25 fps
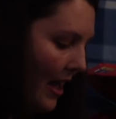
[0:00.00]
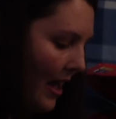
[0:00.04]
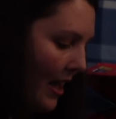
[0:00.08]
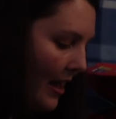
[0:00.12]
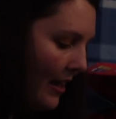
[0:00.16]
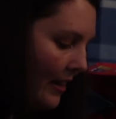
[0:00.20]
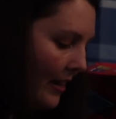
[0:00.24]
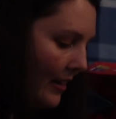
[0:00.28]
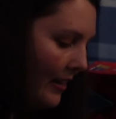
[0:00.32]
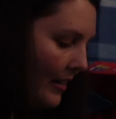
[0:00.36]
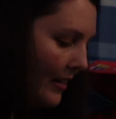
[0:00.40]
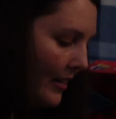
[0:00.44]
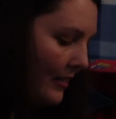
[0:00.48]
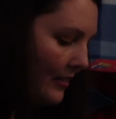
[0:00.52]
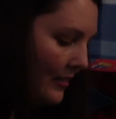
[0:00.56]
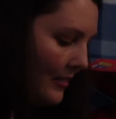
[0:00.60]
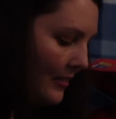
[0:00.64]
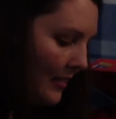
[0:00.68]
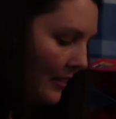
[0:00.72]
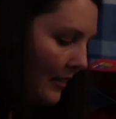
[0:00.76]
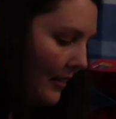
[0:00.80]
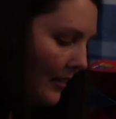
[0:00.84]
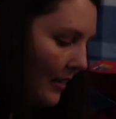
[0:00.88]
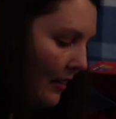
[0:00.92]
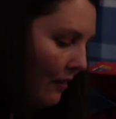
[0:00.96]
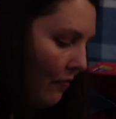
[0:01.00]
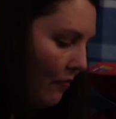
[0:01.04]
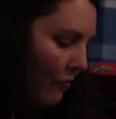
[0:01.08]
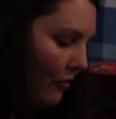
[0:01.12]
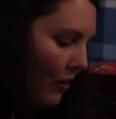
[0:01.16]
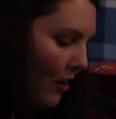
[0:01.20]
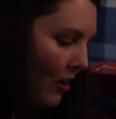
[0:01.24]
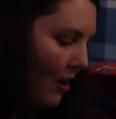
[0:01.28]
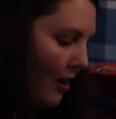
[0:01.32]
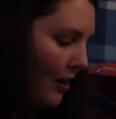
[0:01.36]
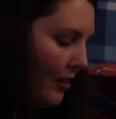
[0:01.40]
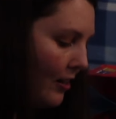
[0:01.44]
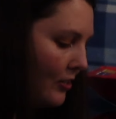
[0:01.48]
And it's a gift
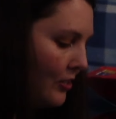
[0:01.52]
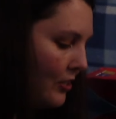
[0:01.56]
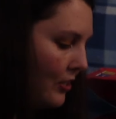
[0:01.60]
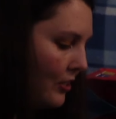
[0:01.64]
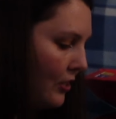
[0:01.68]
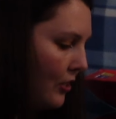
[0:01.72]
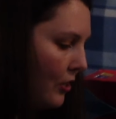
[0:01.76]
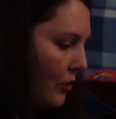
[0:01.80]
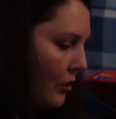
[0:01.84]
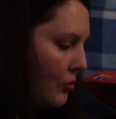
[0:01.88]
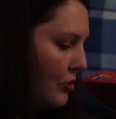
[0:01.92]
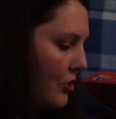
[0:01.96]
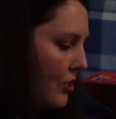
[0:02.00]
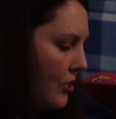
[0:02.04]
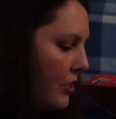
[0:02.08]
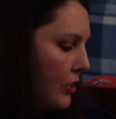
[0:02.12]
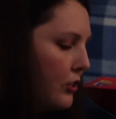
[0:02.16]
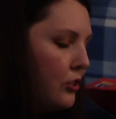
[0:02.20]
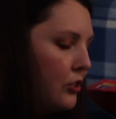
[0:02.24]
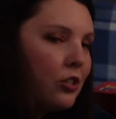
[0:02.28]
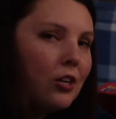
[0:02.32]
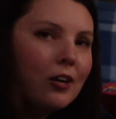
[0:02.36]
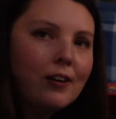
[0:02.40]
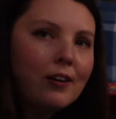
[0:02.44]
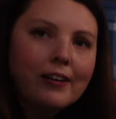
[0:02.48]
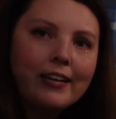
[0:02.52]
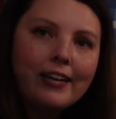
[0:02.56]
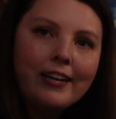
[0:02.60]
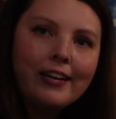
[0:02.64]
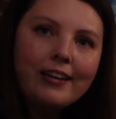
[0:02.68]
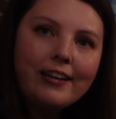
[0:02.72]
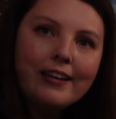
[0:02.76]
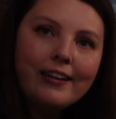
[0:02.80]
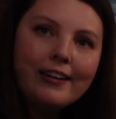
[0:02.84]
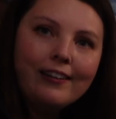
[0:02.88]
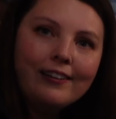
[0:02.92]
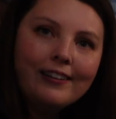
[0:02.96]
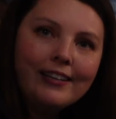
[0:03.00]
card to go to the Turkey
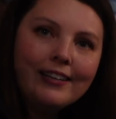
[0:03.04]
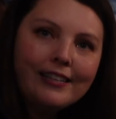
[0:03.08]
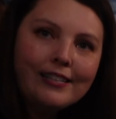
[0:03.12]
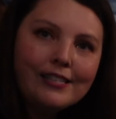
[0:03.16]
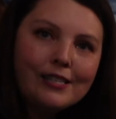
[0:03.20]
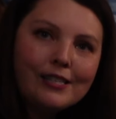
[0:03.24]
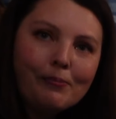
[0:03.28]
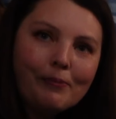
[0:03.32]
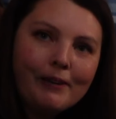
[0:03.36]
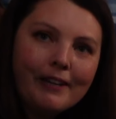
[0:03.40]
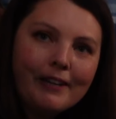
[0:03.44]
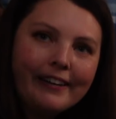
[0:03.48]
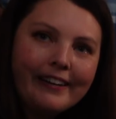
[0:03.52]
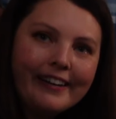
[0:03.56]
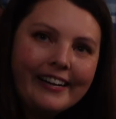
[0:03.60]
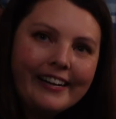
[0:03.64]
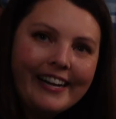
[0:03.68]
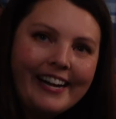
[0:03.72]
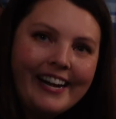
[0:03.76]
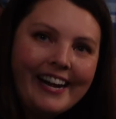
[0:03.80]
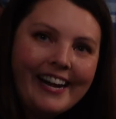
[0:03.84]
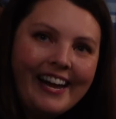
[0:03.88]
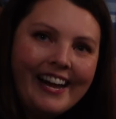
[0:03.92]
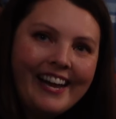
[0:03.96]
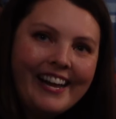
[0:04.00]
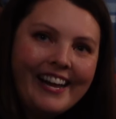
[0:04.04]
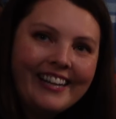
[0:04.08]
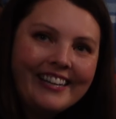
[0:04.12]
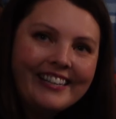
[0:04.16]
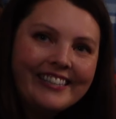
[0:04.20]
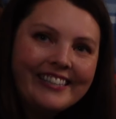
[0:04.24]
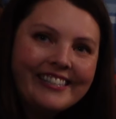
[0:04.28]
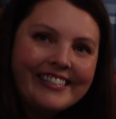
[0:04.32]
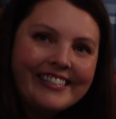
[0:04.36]
Hill Experience.